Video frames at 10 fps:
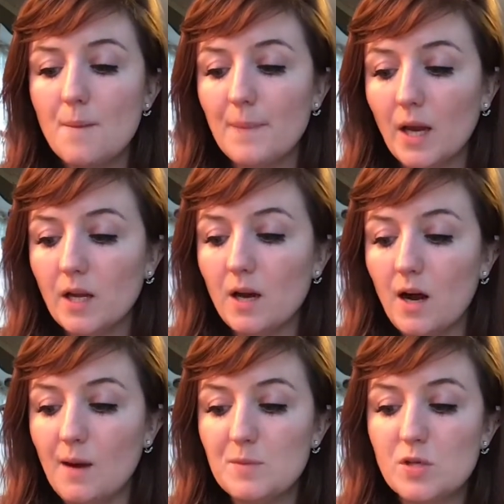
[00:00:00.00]
But
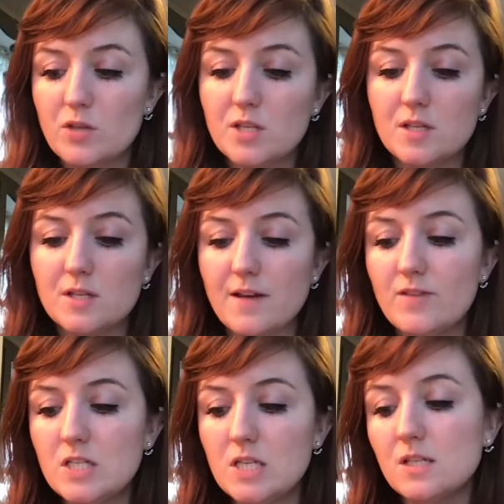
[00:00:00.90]
so this is
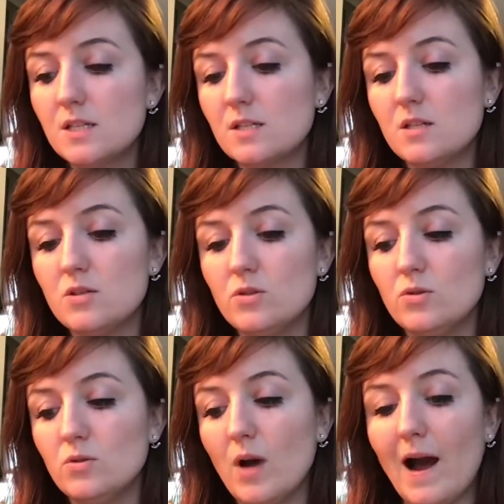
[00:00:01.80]

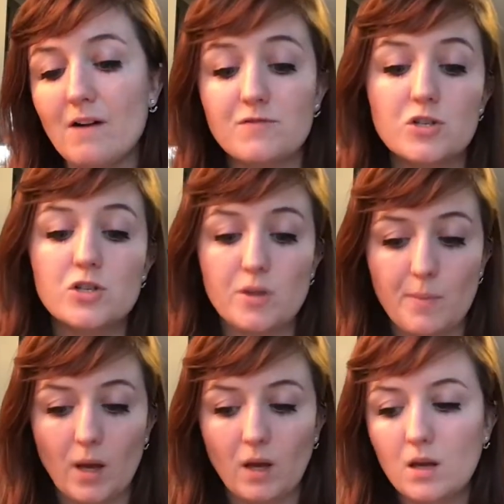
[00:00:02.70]
$17.62 after
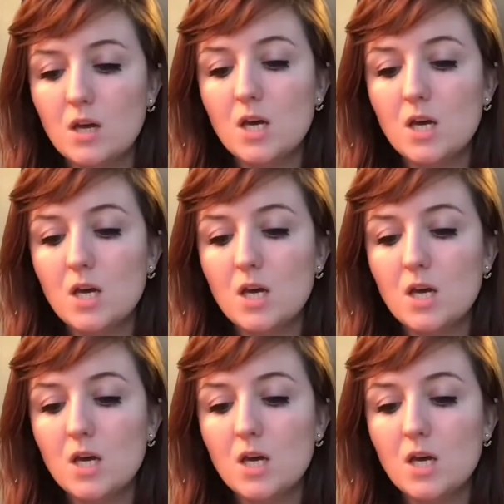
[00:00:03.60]
shipping